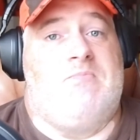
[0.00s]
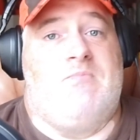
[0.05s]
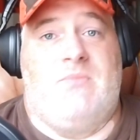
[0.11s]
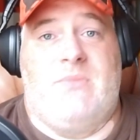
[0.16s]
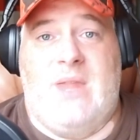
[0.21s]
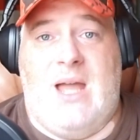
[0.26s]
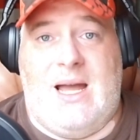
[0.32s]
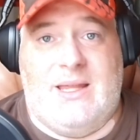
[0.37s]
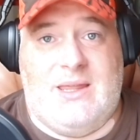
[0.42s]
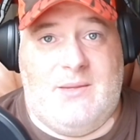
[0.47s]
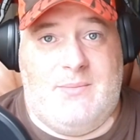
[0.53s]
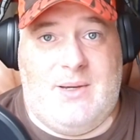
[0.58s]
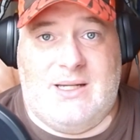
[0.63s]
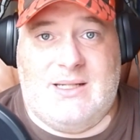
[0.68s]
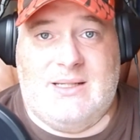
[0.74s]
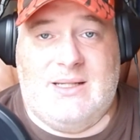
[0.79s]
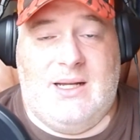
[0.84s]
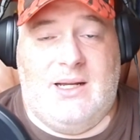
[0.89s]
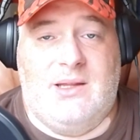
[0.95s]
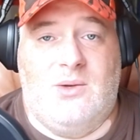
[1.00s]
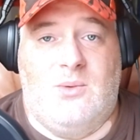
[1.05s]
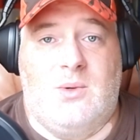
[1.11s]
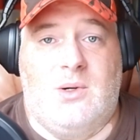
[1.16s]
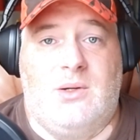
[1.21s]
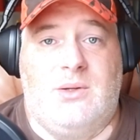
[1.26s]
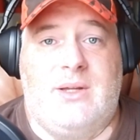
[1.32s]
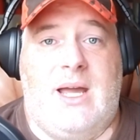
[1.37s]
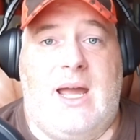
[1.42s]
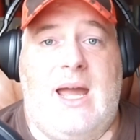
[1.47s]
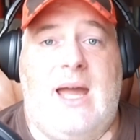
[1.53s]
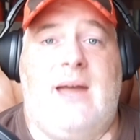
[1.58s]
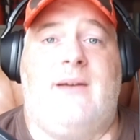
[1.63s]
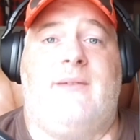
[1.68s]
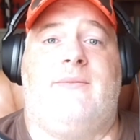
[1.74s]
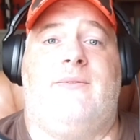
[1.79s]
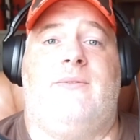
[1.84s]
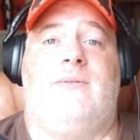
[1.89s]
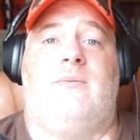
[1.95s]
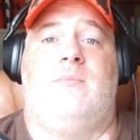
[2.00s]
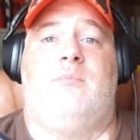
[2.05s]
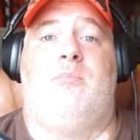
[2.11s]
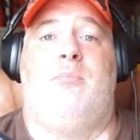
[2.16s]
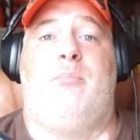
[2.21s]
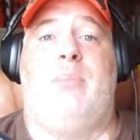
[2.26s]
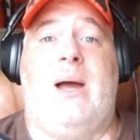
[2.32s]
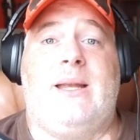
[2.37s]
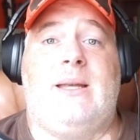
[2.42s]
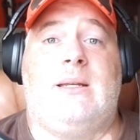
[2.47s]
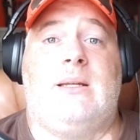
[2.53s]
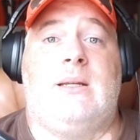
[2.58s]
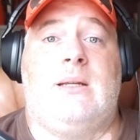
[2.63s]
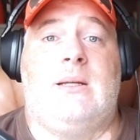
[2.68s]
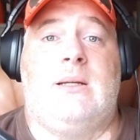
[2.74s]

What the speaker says: Not the best thing in the world to have, but